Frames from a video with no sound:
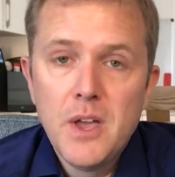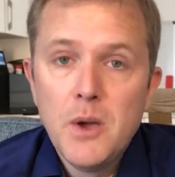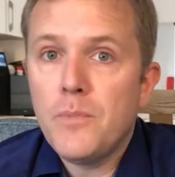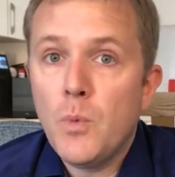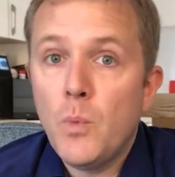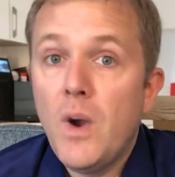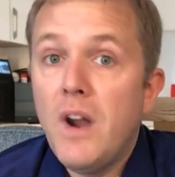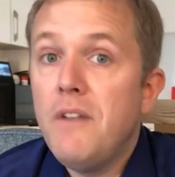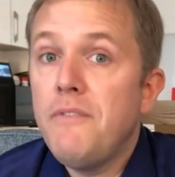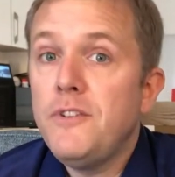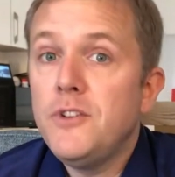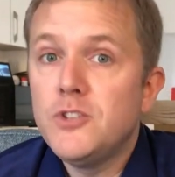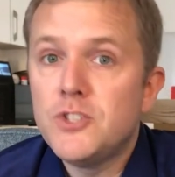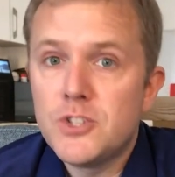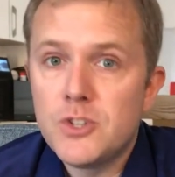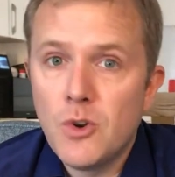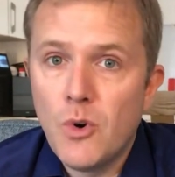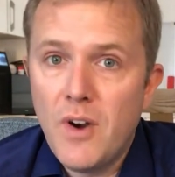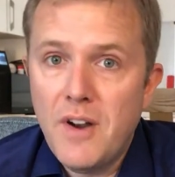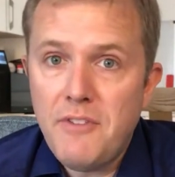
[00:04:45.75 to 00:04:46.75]
Where if you
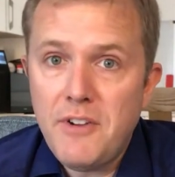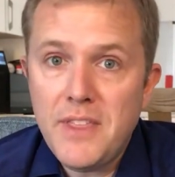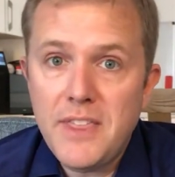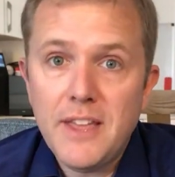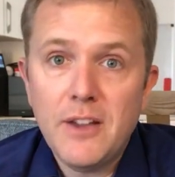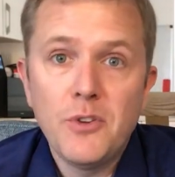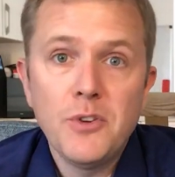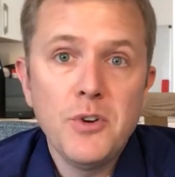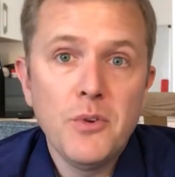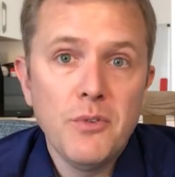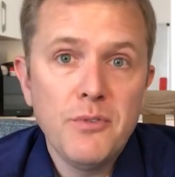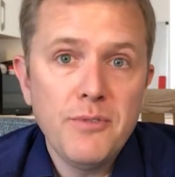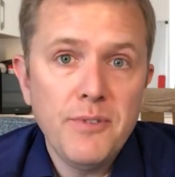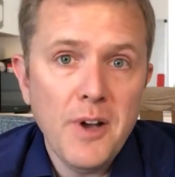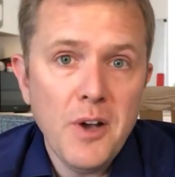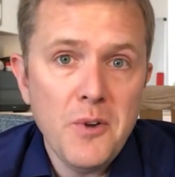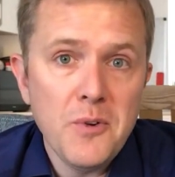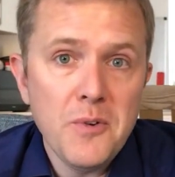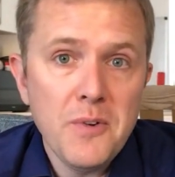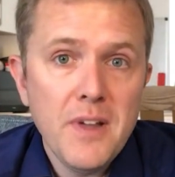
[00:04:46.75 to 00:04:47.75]
store everything on your
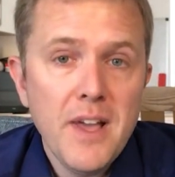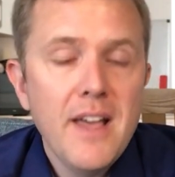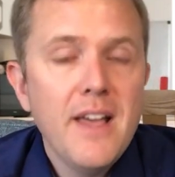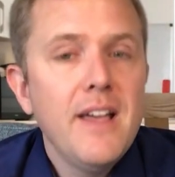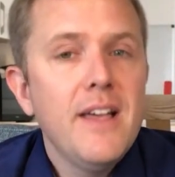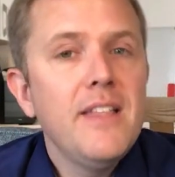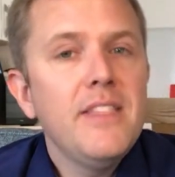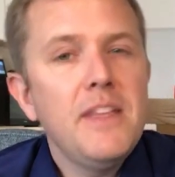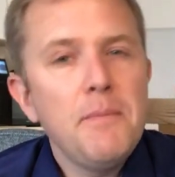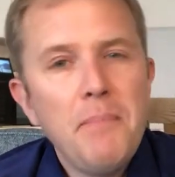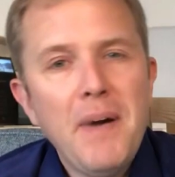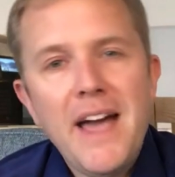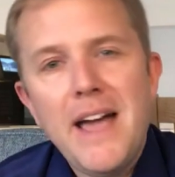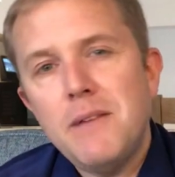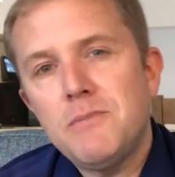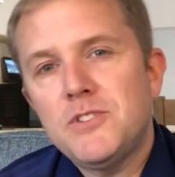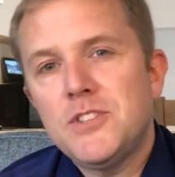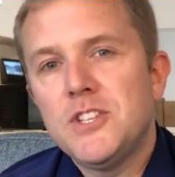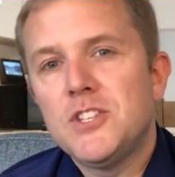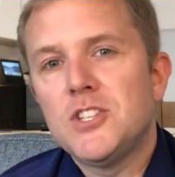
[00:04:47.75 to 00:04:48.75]
phone, then
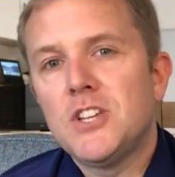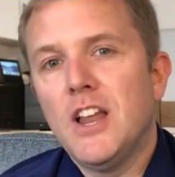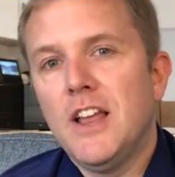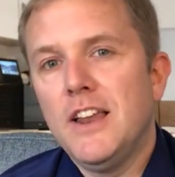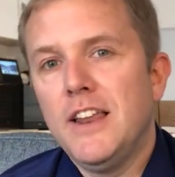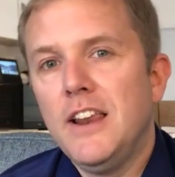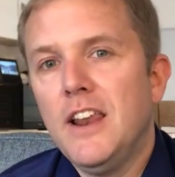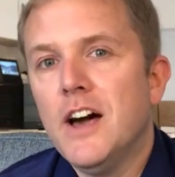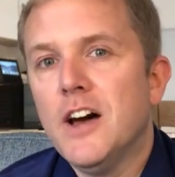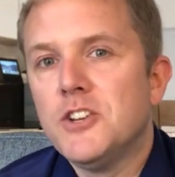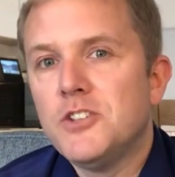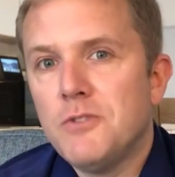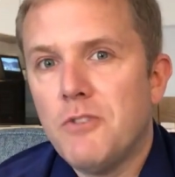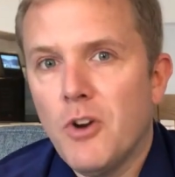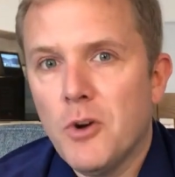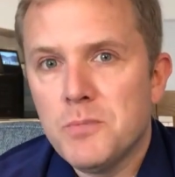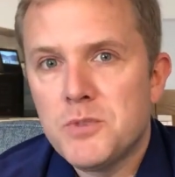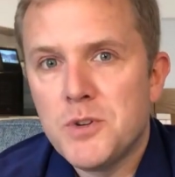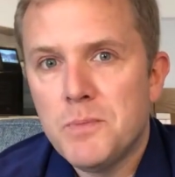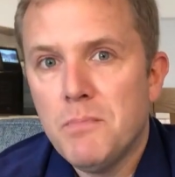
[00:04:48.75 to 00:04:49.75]
perhaps the slightly larger
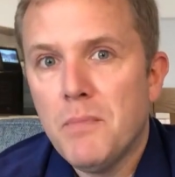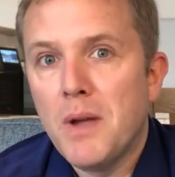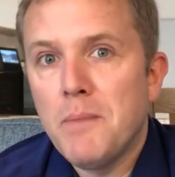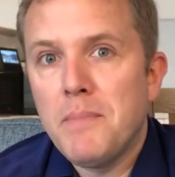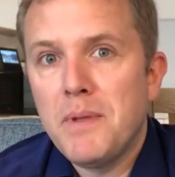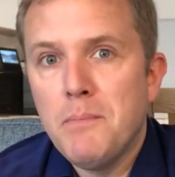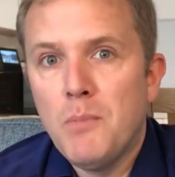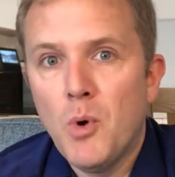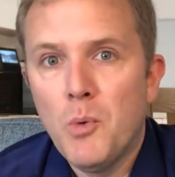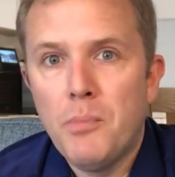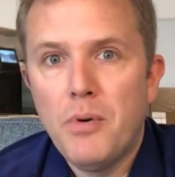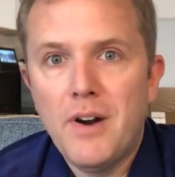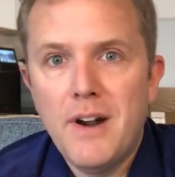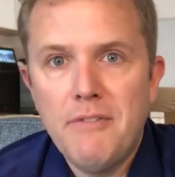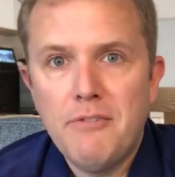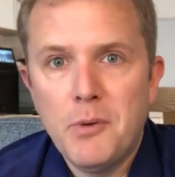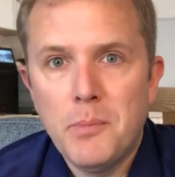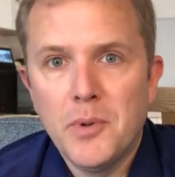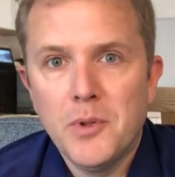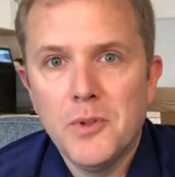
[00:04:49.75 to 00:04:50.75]
option might be more
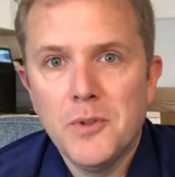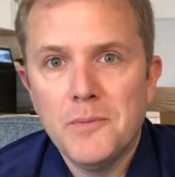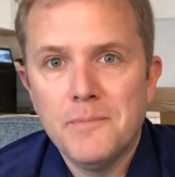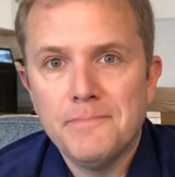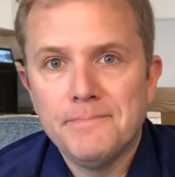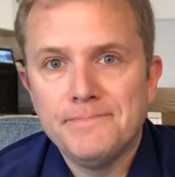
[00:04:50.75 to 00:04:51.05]
preferable.